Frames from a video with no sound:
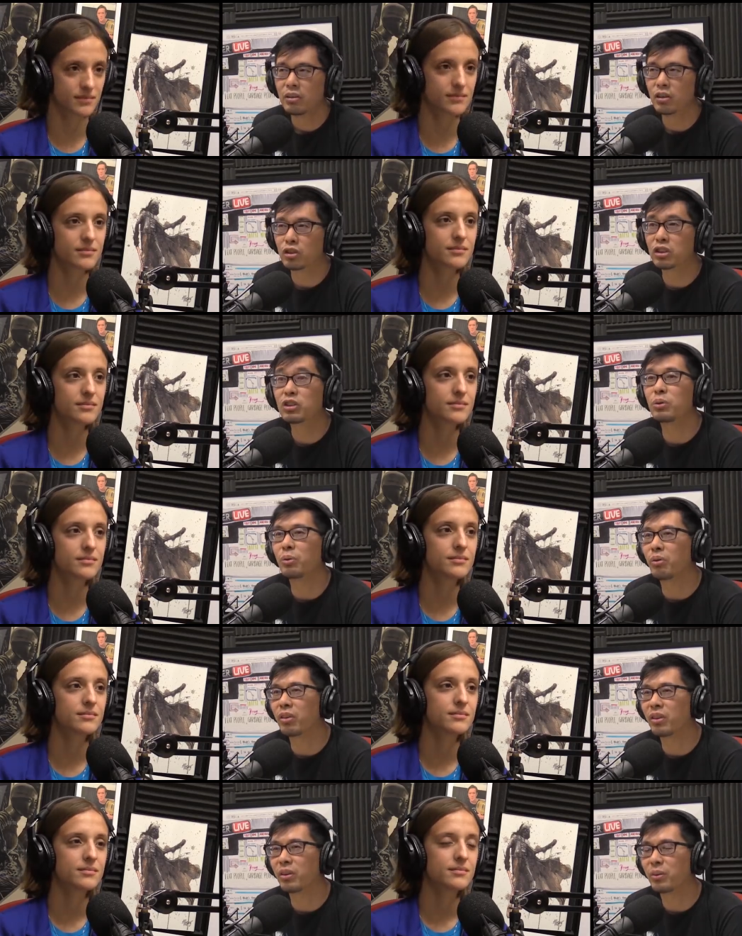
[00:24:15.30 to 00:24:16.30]
Speaker 1: the
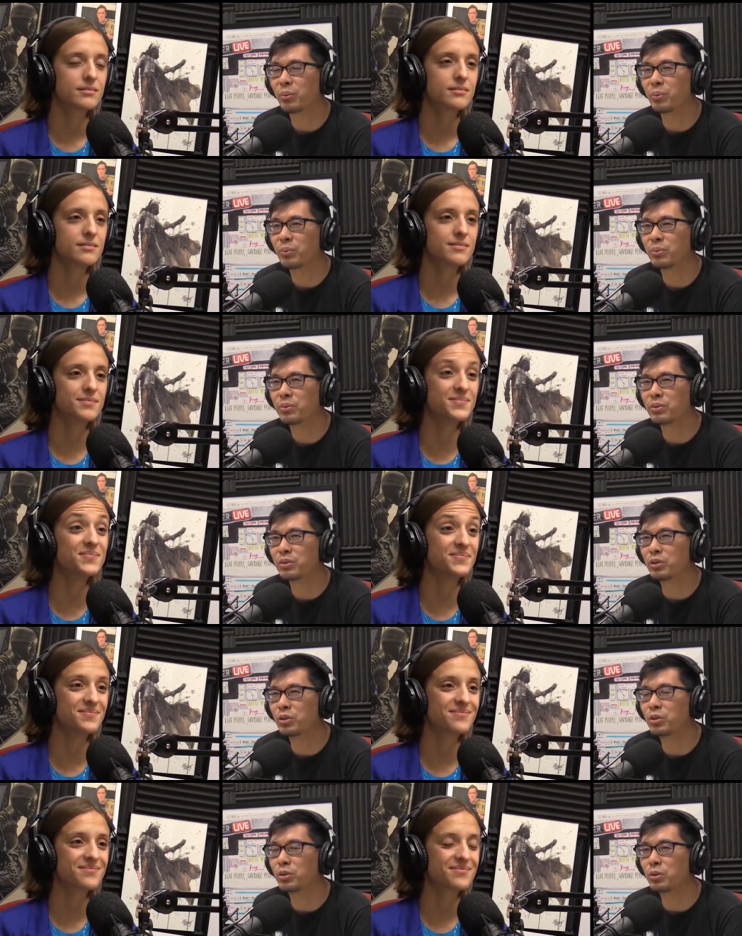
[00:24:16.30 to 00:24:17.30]
truth mm
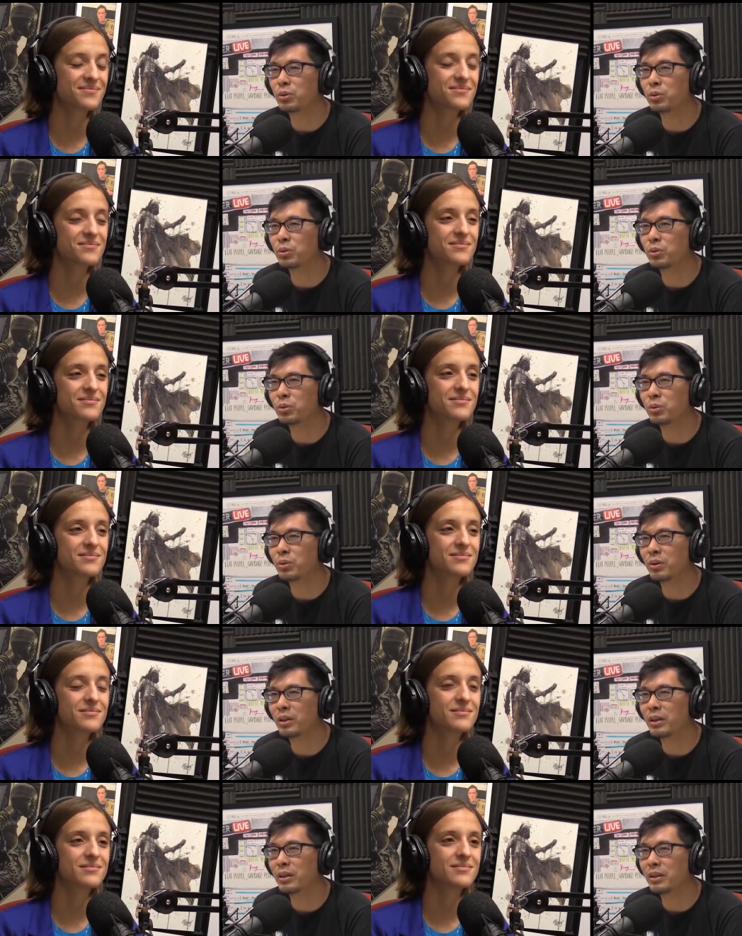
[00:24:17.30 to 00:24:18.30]
-hmm.
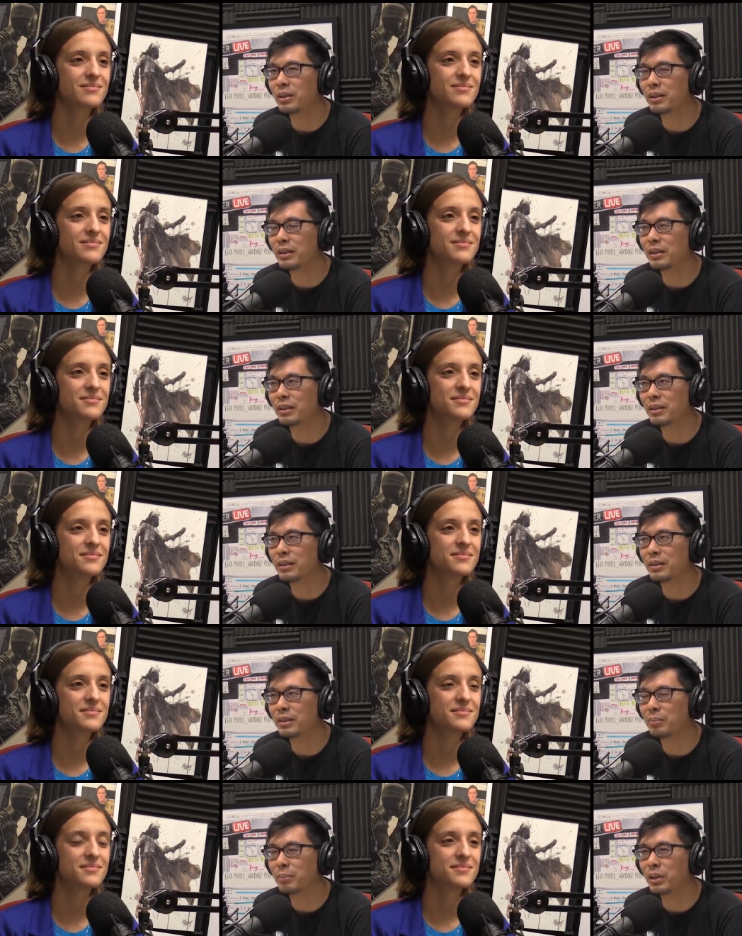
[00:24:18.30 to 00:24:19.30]
to
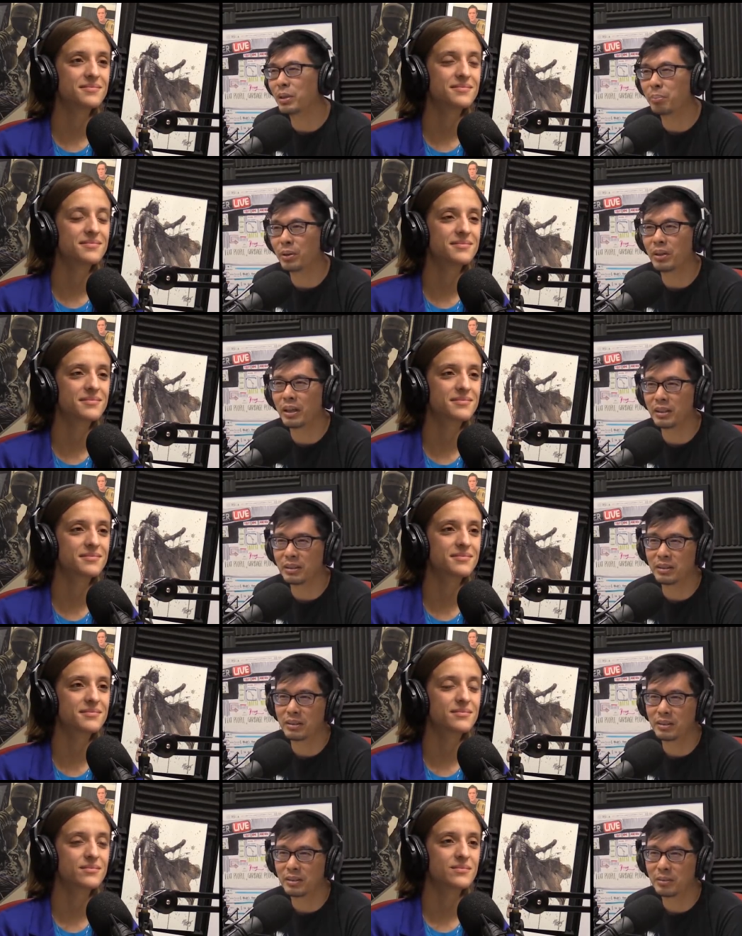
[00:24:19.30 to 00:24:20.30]
uh,
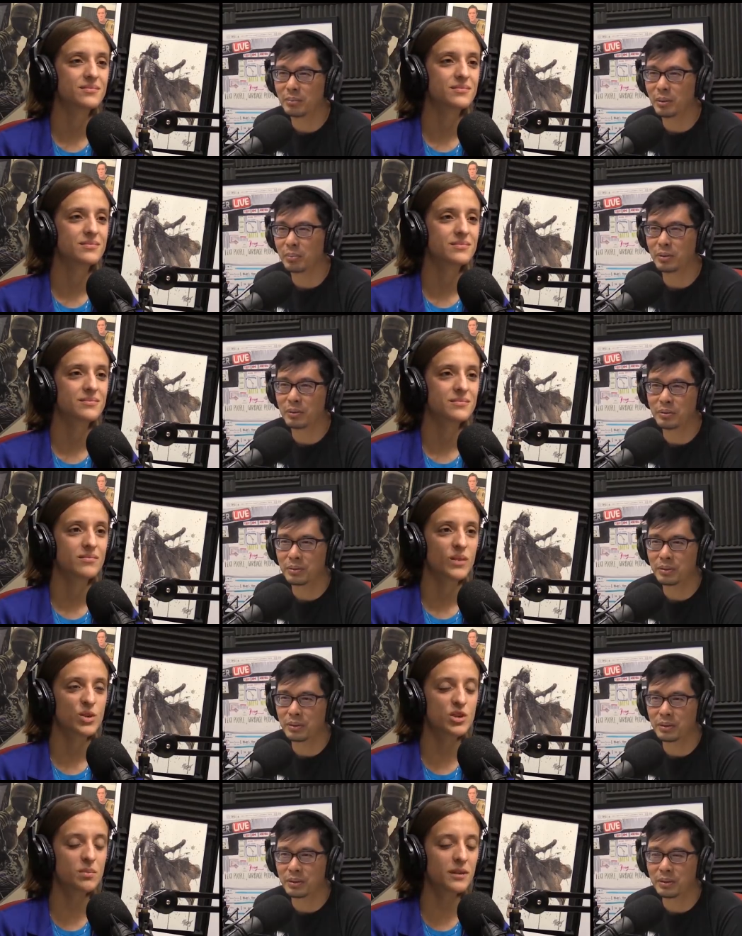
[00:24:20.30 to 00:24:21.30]
manipulate people.
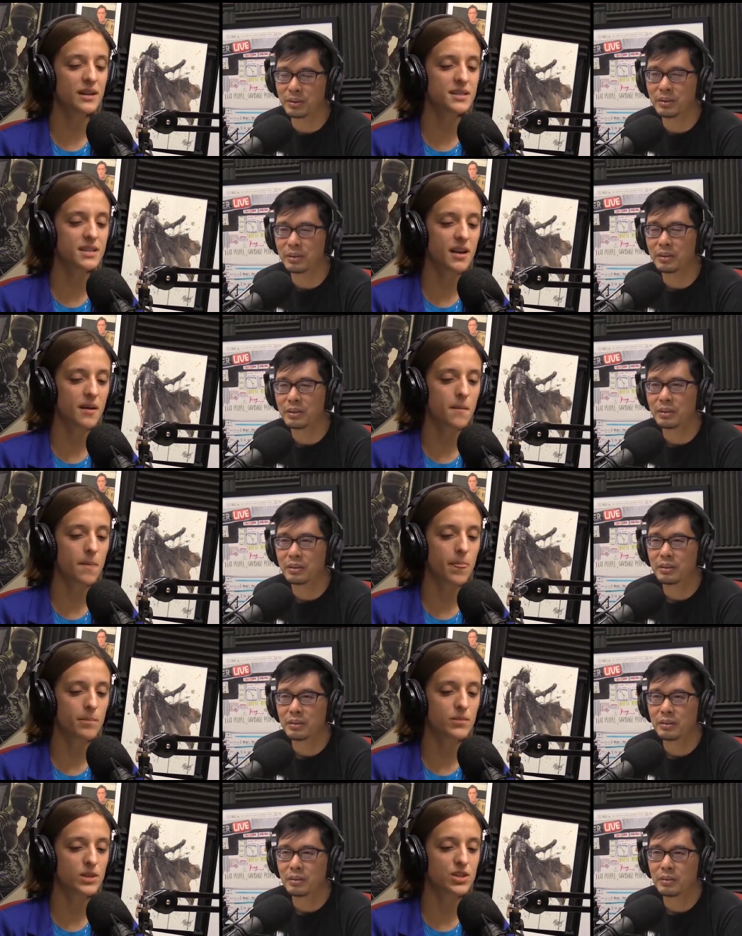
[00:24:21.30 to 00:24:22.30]
Uh, she
Speaker 2: plays
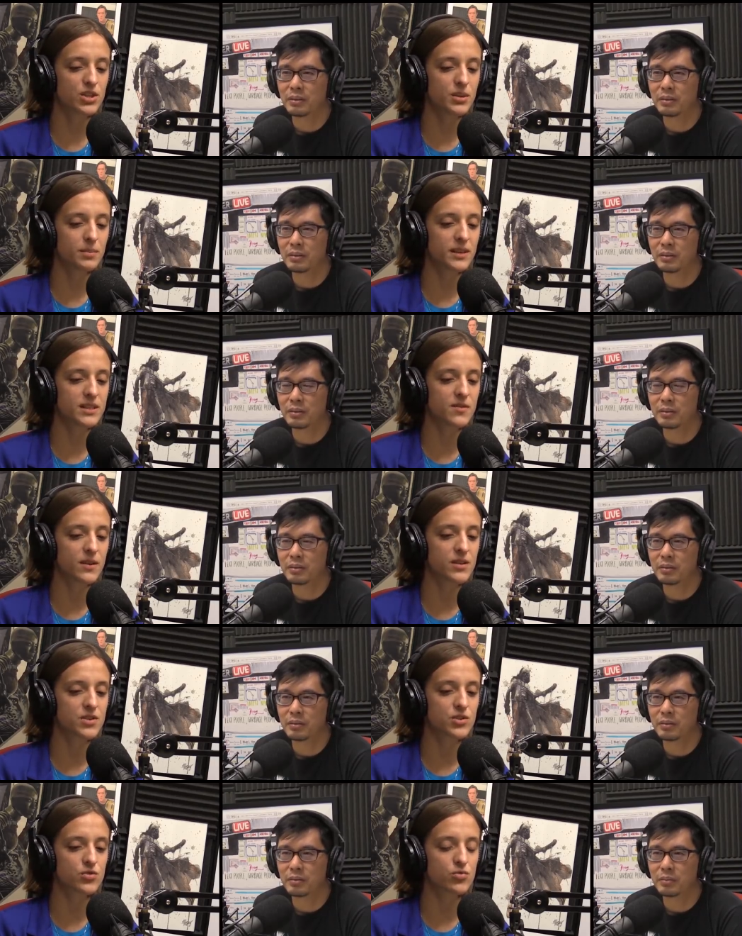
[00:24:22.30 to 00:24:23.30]
um she plays
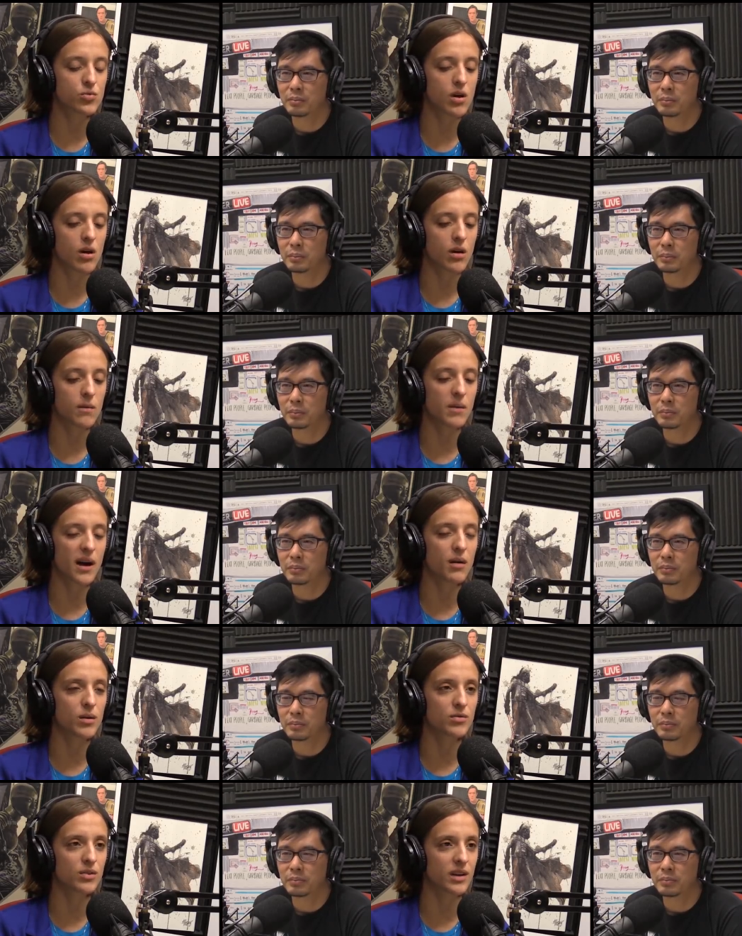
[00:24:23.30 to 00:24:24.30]
very strong,
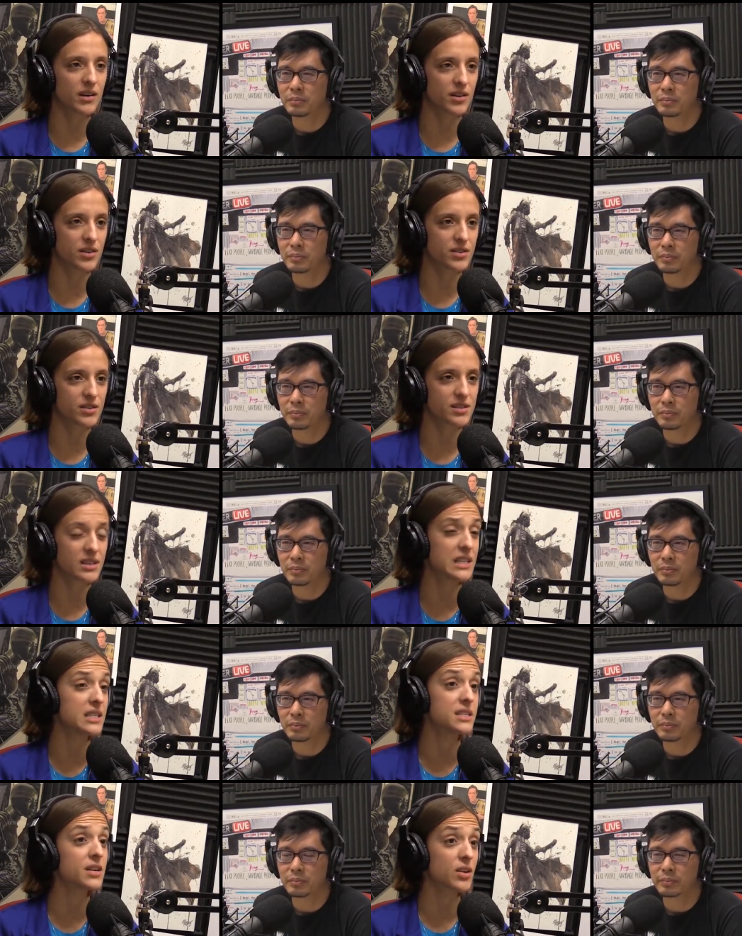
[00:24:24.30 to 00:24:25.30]
powerful characters,
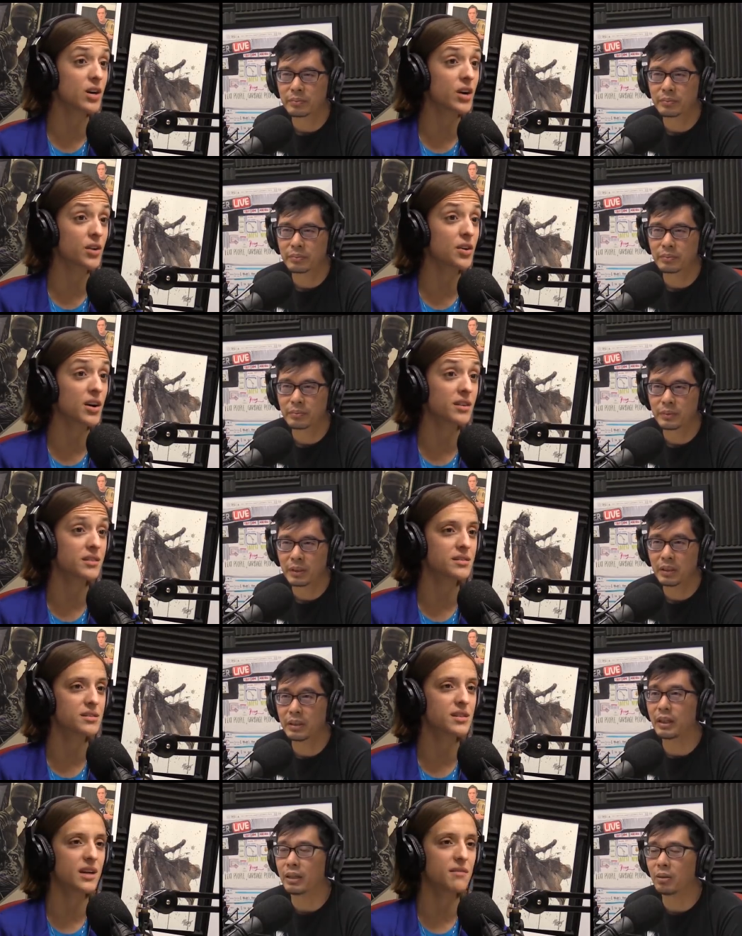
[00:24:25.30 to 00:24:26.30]
like in Sarah Connor
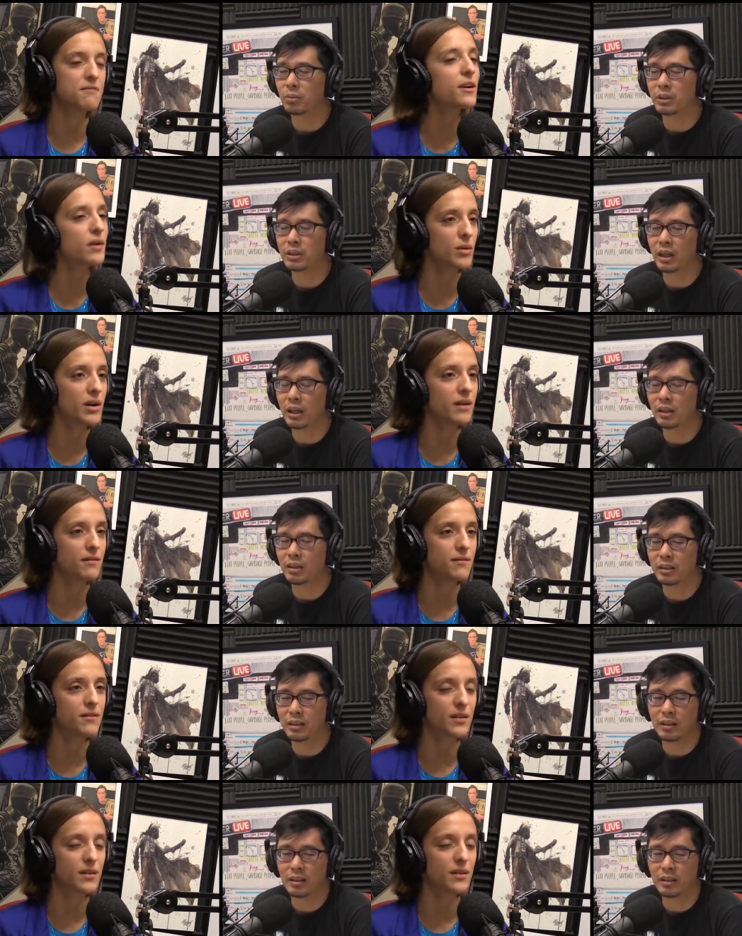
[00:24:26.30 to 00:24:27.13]
Chronicles. Yeah, very, well, I, lo